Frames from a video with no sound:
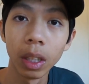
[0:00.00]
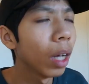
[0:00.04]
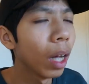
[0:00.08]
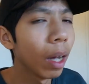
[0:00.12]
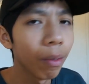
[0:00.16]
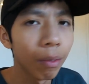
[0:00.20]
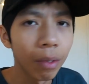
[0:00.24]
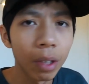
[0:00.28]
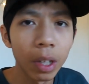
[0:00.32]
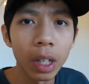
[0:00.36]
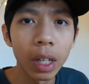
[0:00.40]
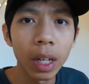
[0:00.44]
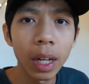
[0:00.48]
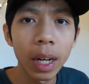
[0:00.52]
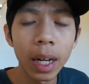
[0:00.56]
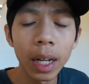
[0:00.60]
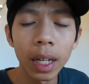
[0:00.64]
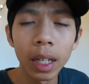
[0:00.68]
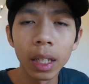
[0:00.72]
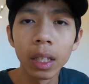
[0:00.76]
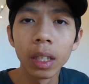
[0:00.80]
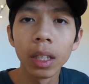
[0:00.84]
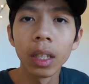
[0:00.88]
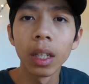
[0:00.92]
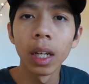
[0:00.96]
After
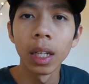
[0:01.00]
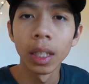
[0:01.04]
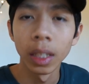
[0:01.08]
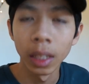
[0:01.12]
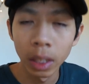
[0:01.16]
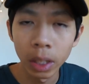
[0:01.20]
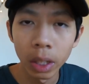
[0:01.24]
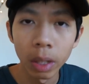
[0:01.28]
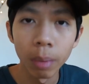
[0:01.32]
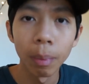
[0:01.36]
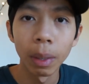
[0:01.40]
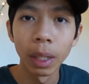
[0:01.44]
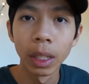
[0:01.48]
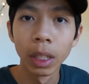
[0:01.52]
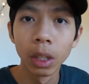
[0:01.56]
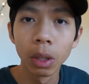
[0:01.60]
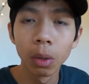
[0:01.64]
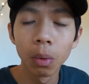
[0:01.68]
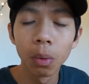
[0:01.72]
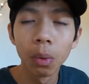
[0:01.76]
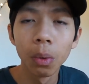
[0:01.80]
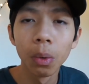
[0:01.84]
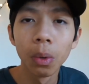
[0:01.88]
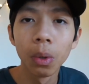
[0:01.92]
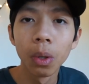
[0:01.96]
that, I start my
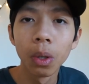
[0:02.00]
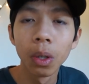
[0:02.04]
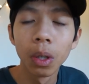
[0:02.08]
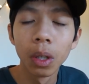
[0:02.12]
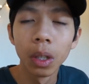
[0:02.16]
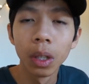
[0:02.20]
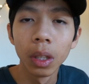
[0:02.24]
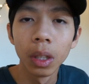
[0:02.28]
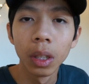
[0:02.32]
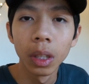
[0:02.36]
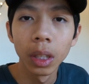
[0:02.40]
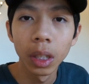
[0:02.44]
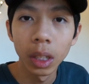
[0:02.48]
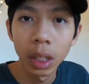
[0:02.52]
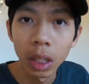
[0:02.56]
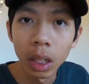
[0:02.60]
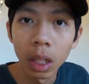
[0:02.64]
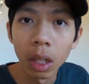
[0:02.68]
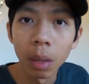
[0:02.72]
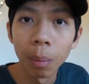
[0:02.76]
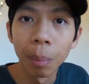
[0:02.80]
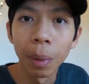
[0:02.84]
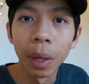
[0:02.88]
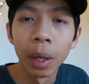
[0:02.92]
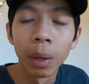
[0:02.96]
school,
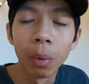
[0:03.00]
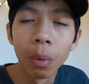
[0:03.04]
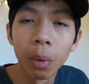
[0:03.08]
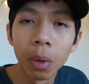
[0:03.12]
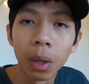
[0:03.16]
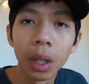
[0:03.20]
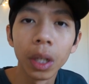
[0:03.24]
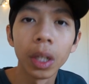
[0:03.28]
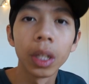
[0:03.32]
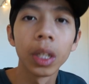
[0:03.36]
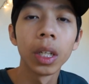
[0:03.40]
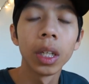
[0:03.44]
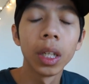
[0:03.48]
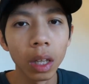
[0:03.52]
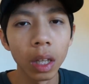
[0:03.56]
start my work.